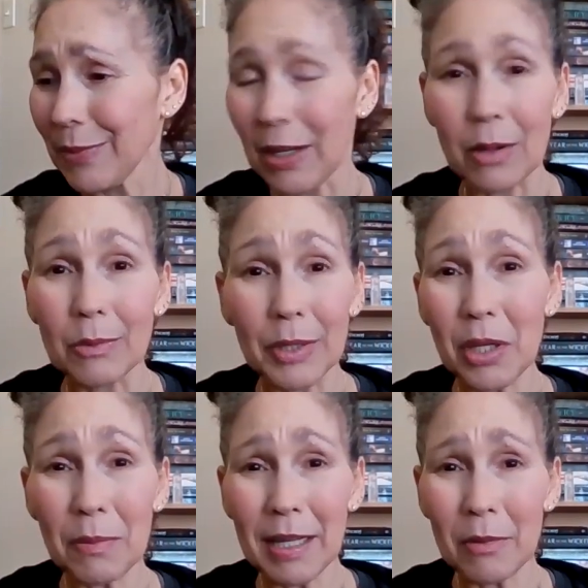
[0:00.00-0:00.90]
you know we're
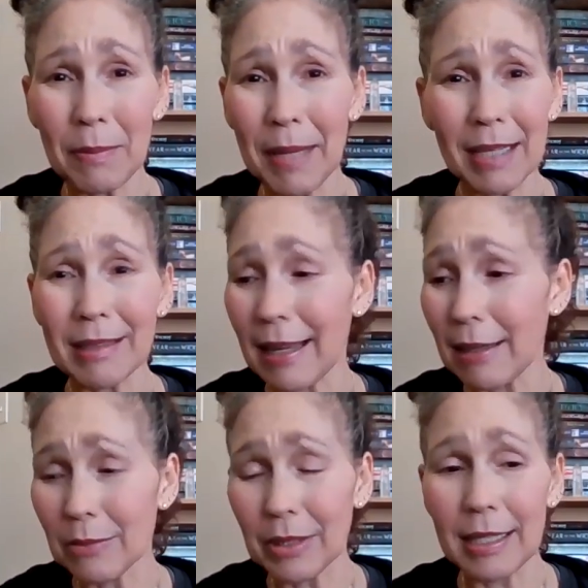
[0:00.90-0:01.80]
human and we make
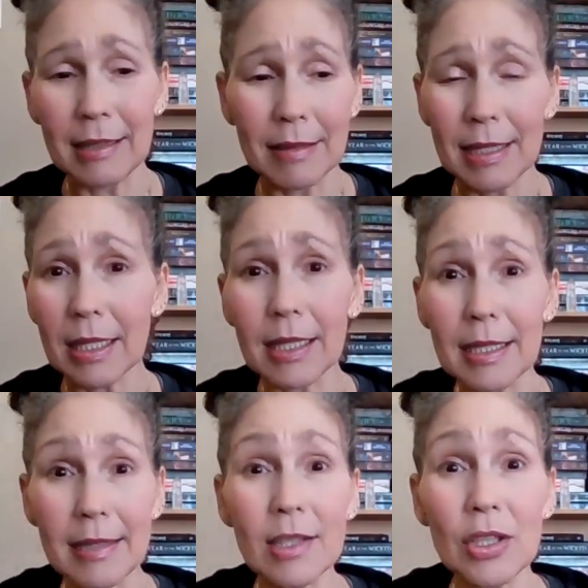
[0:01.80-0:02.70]
like really silly
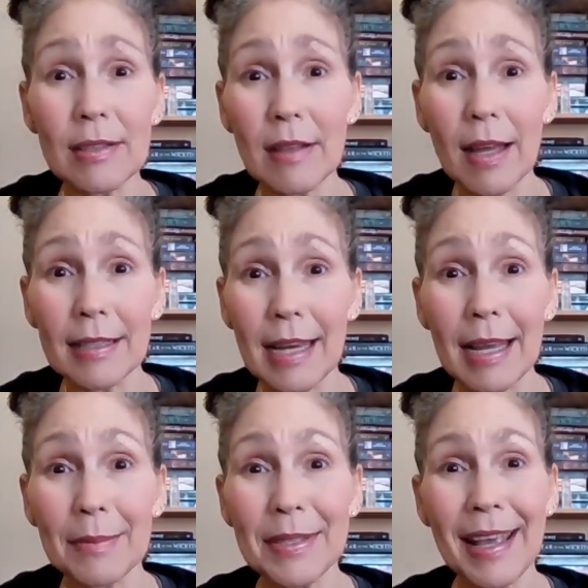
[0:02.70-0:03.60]
decisions a lot of
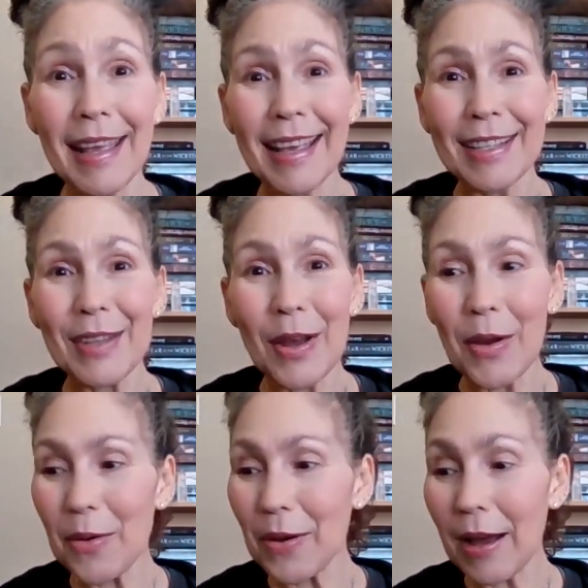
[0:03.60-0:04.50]
times
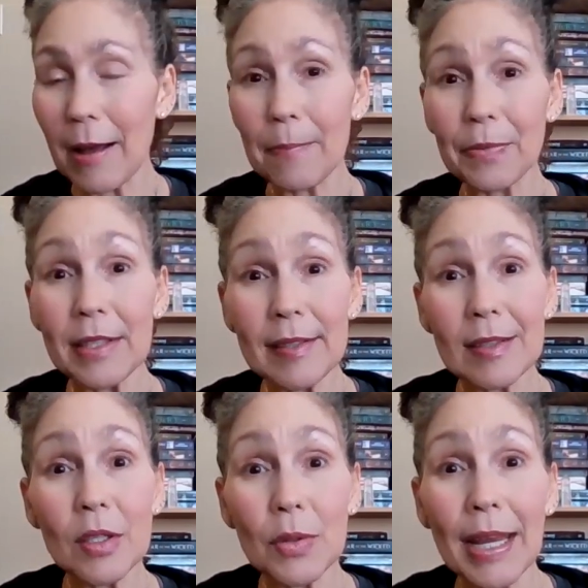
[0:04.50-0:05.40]
so um, this
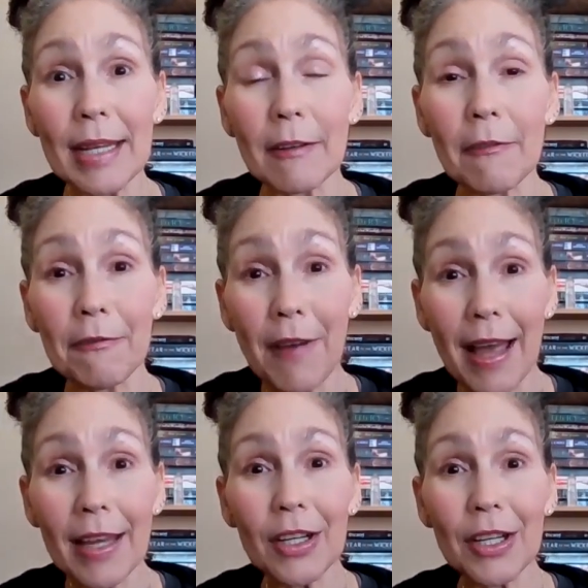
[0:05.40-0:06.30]
is a great
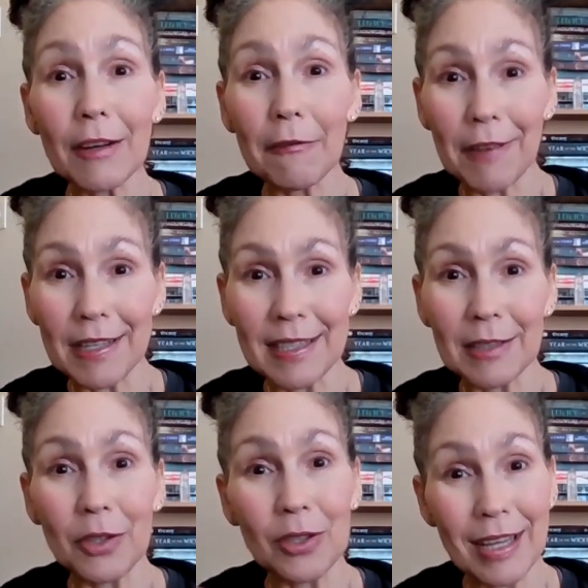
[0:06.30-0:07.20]
fire
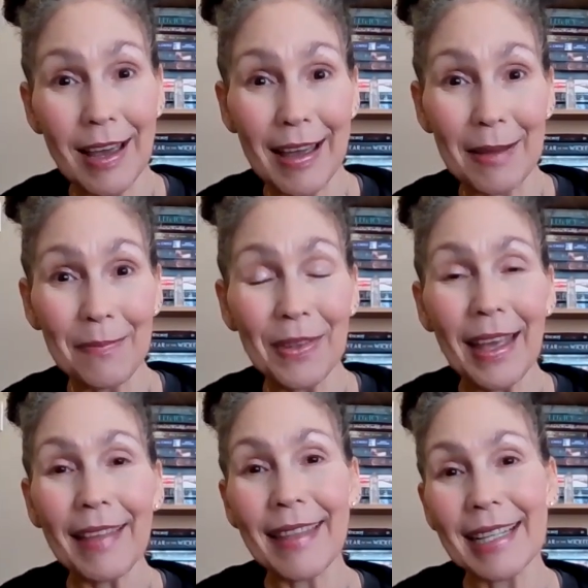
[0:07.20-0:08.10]
festival time
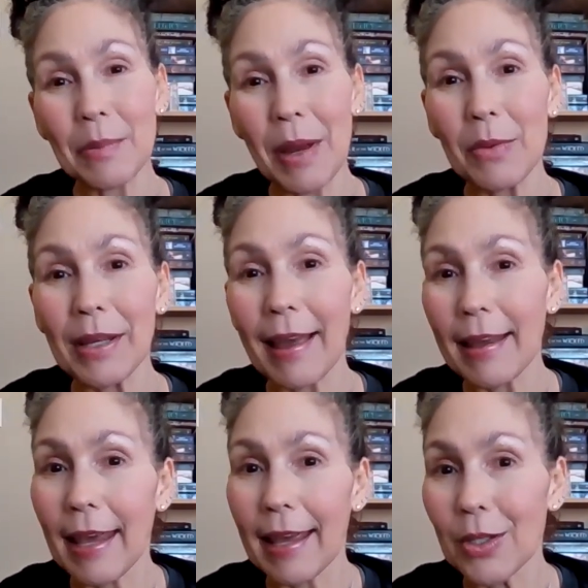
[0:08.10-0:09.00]
and that's why we
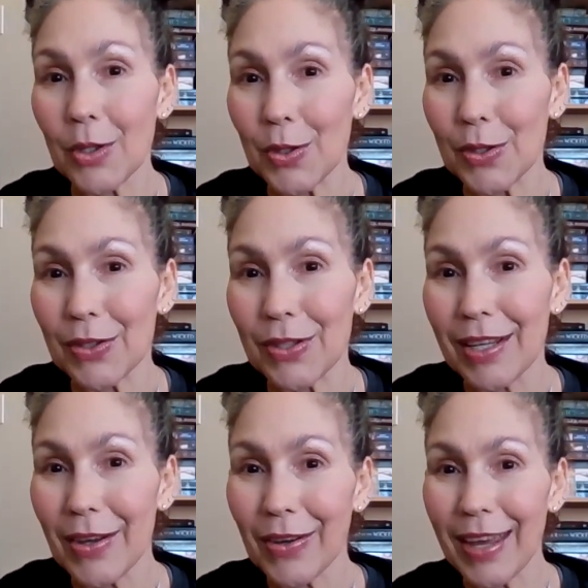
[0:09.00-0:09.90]
light candles
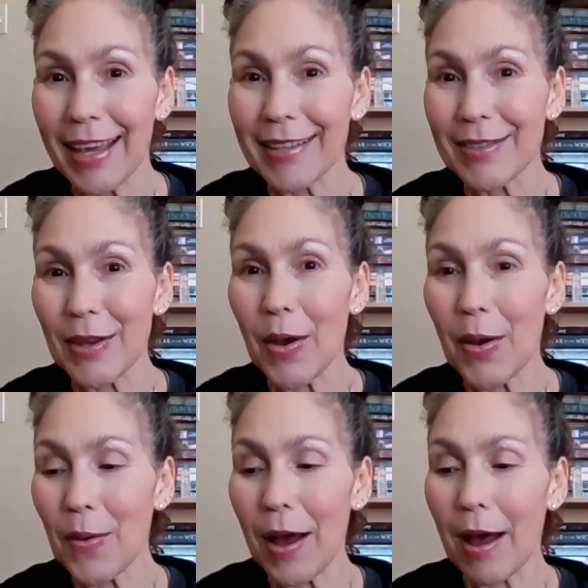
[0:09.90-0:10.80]
okay
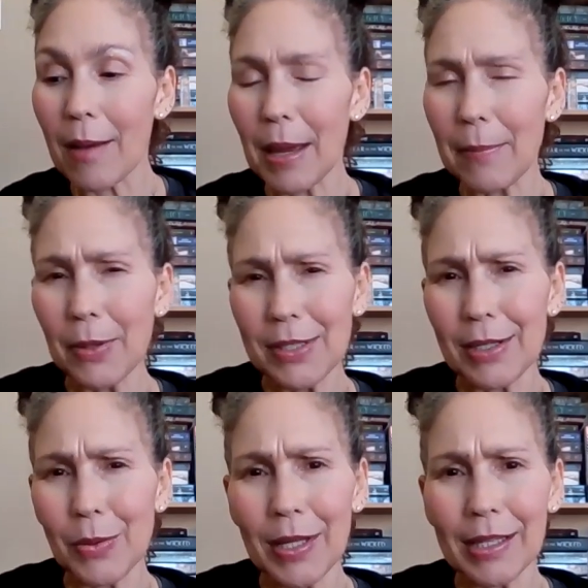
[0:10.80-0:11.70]
so um, i
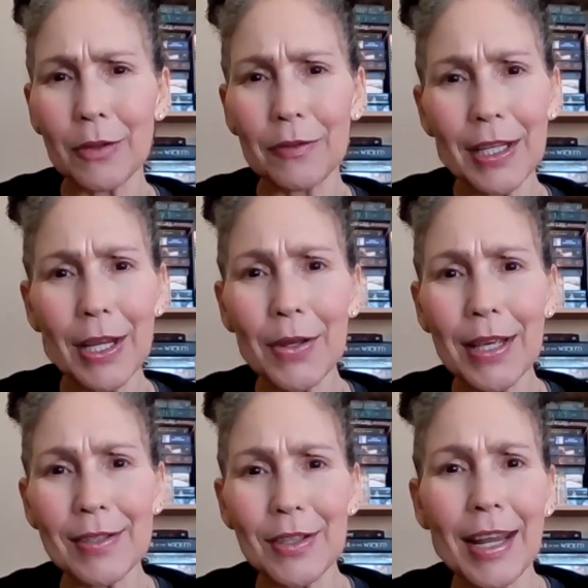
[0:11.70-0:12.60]
posted a quick little video
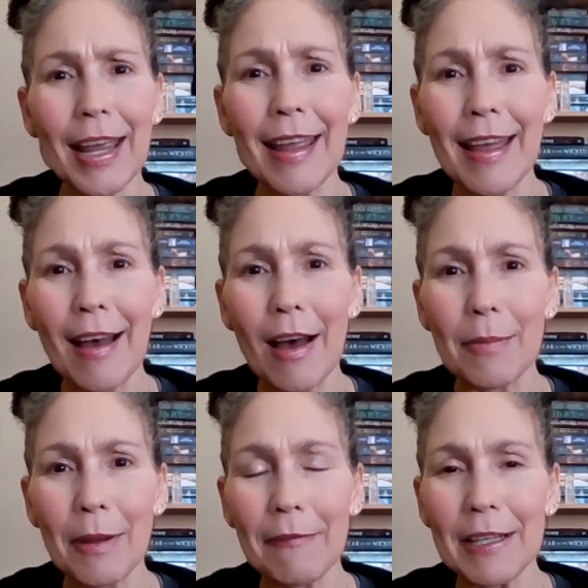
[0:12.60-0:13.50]
yesterday
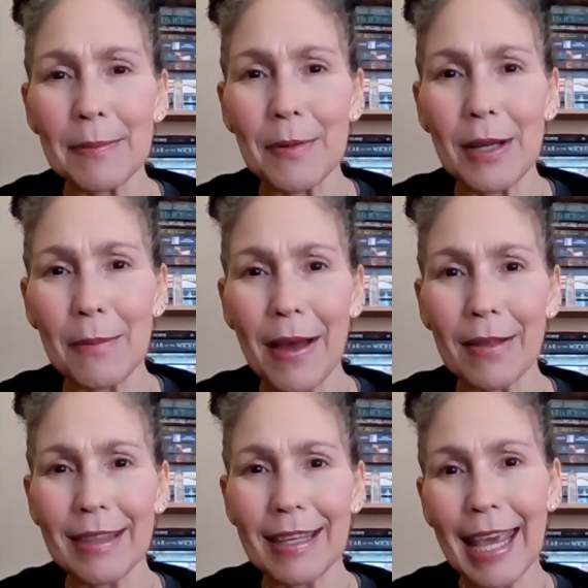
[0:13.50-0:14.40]
on my facebook
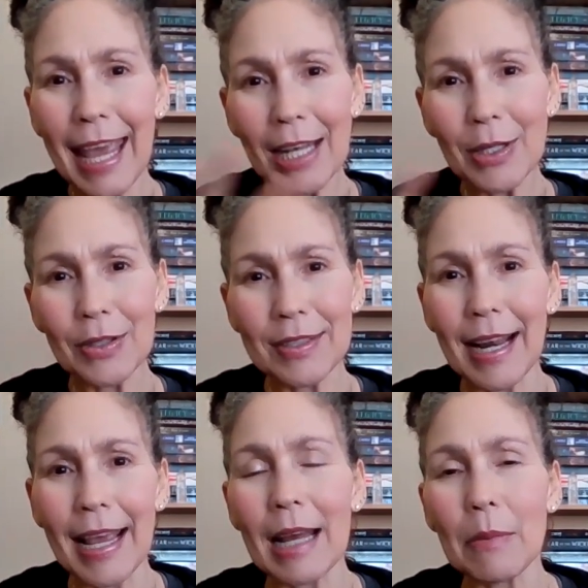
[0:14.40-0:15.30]
about the candles
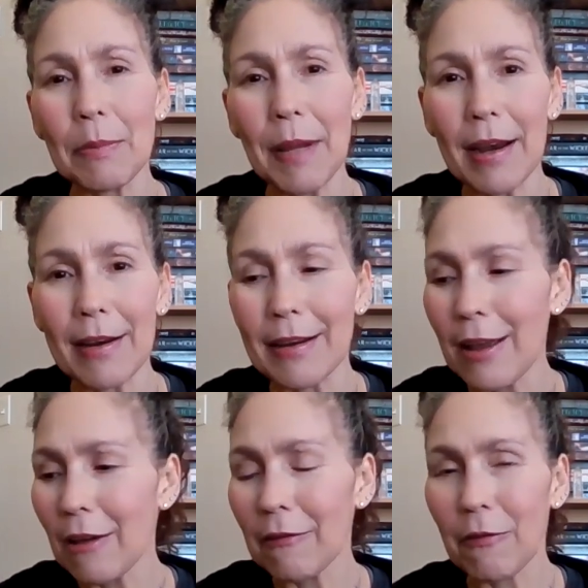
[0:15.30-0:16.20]
that i had prepared
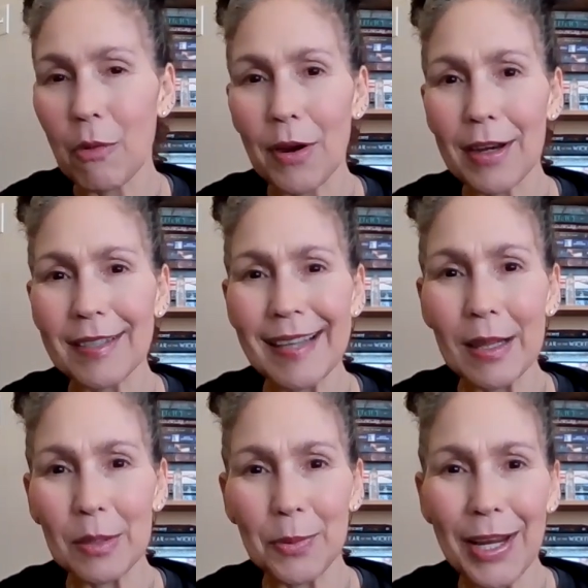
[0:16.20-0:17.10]
for
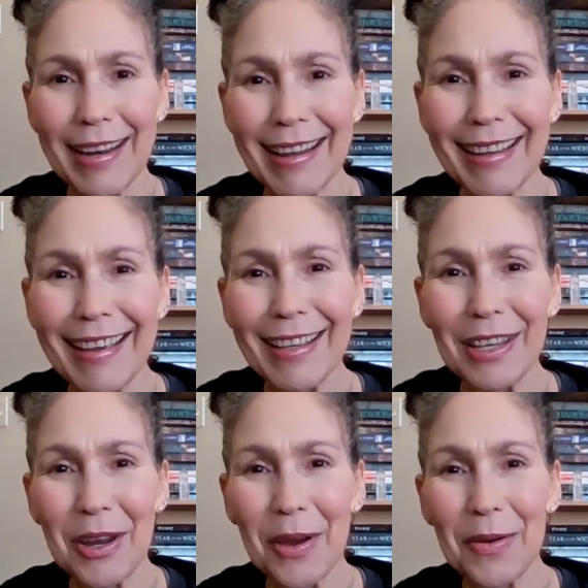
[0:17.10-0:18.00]
celebrating
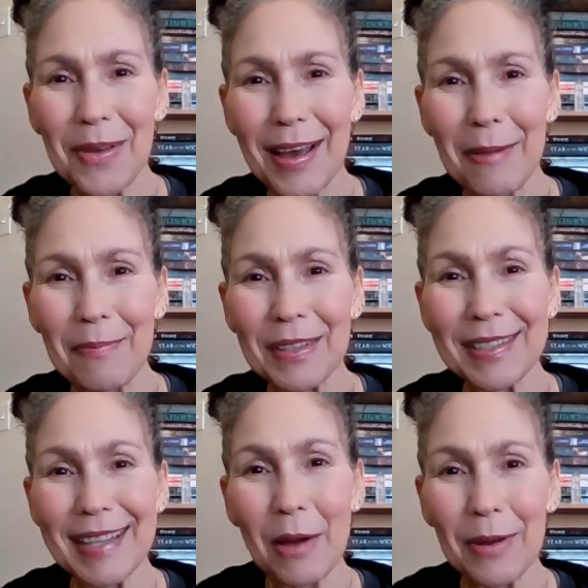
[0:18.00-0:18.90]
you know um,
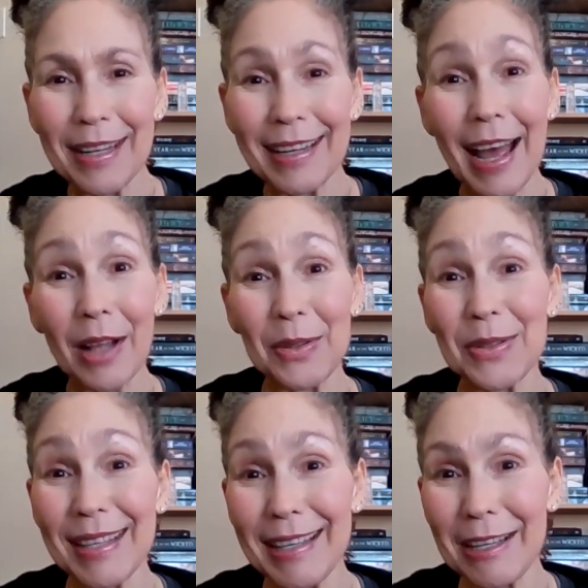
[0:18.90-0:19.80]
samhain and
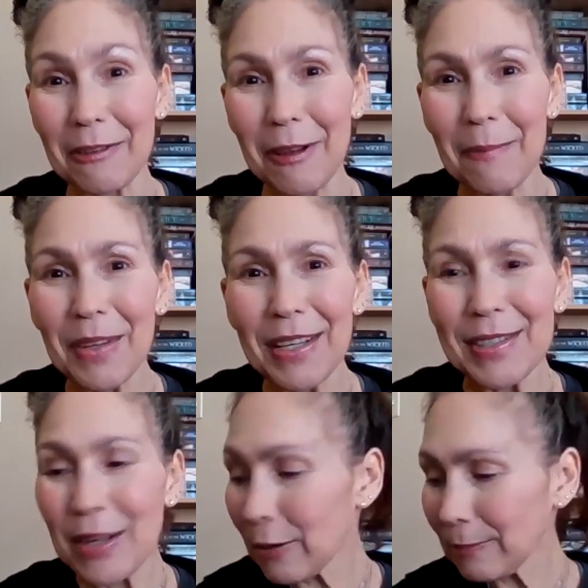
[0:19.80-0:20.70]
hallows eve
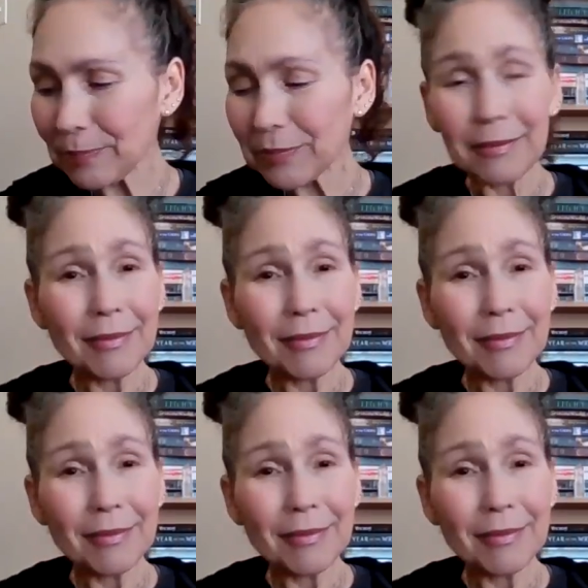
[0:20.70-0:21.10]
so